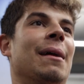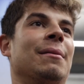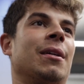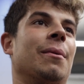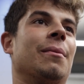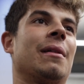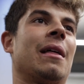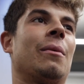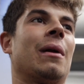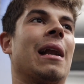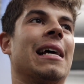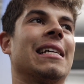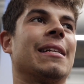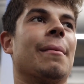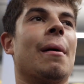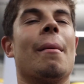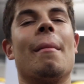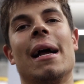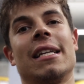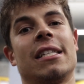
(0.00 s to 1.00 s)
I'm someone that when I set
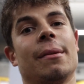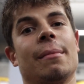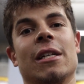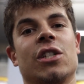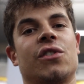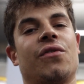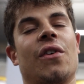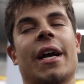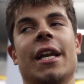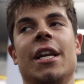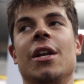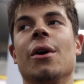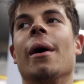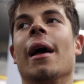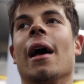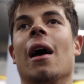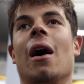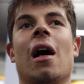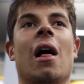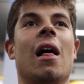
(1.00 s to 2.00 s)
my mind to something, I just fucking do it.
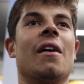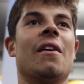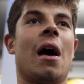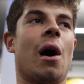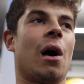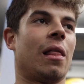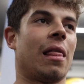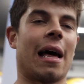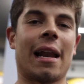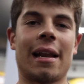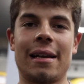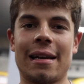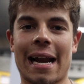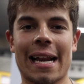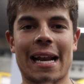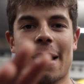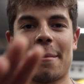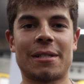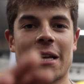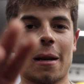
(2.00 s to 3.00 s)
A lot,
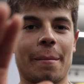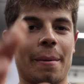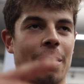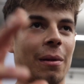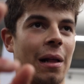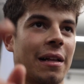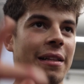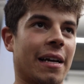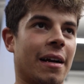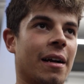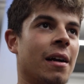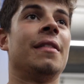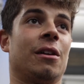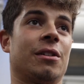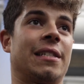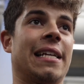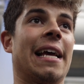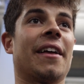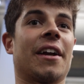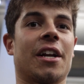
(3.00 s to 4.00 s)
99% of people out there, they'll
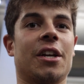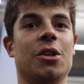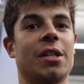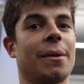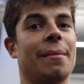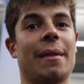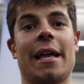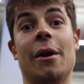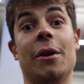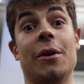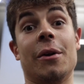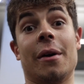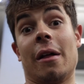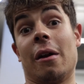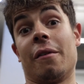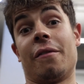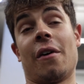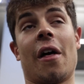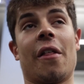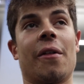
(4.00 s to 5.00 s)
say they're gonna do something, they don't do it, they
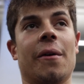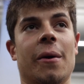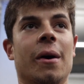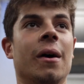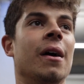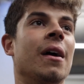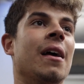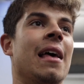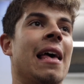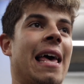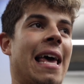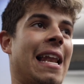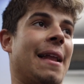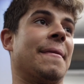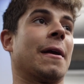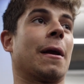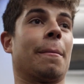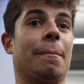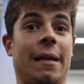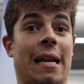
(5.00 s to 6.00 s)
don't follow through. And I'm
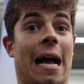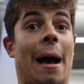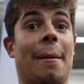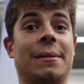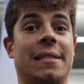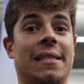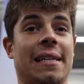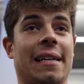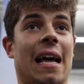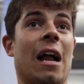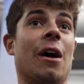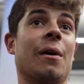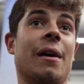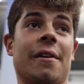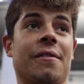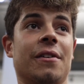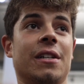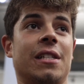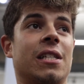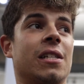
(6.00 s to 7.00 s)
the complete opposite. I don't care
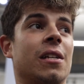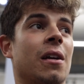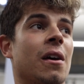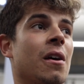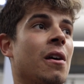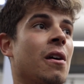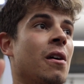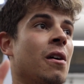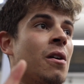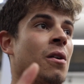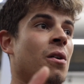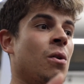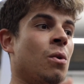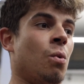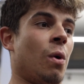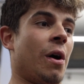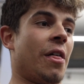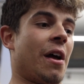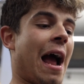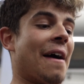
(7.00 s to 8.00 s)
if it's
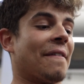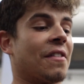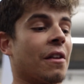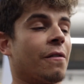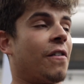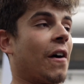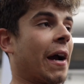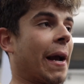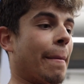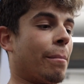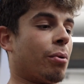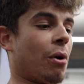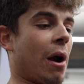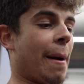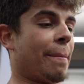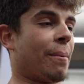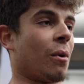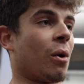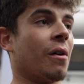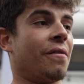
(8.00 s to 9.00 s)
whether I have to fucking
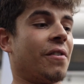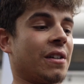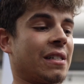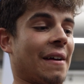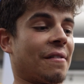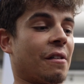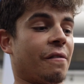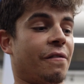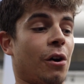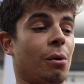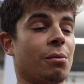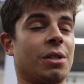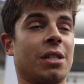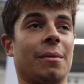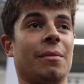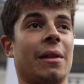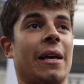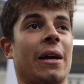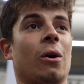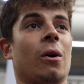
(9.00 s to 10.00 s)
prep or if it's have to film
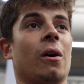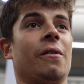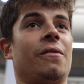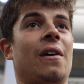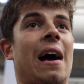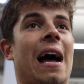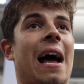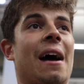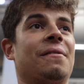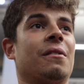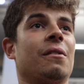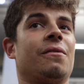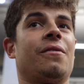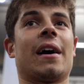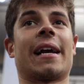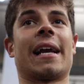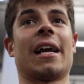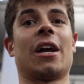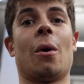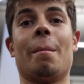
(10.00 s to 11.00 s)
something or if I have to
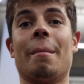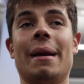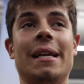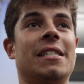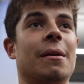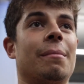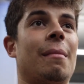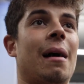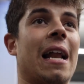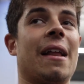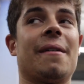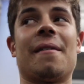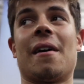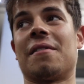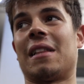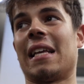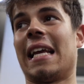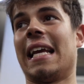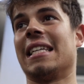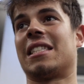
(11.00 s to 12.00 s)
fucking go meet somebody, if I
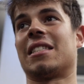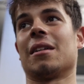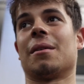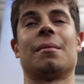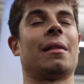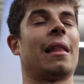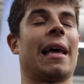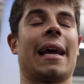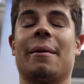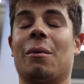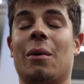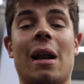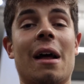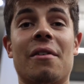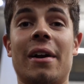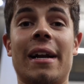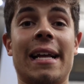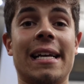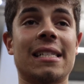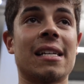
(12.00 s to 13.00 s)
have to eat something, like
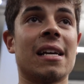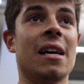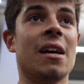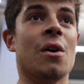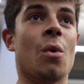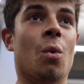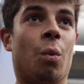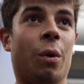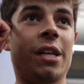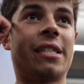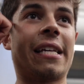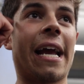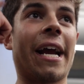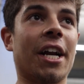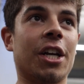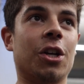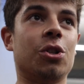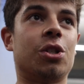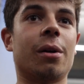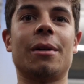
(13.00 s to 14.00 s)
whatever it is. When you say you're
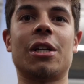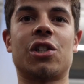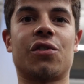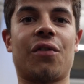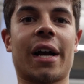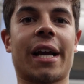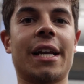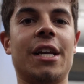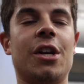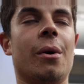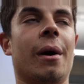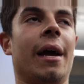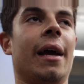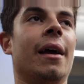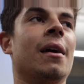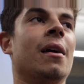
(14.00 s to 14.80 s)
gonna do something, just fucking do it.